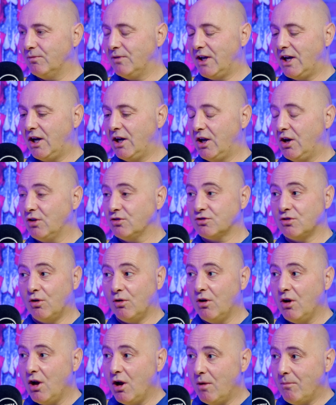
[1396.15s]
VAR is
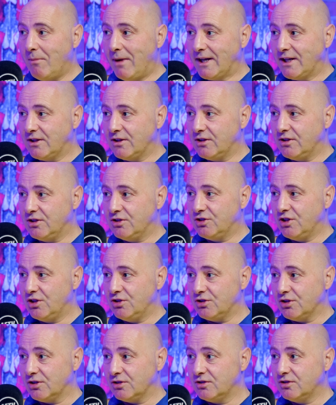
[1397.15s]
not making the
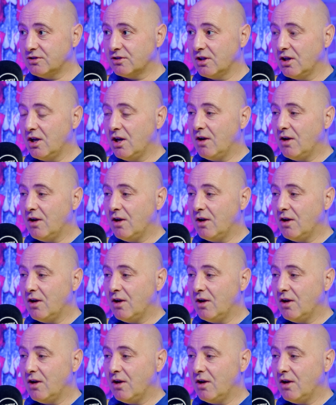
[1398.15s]
decisions.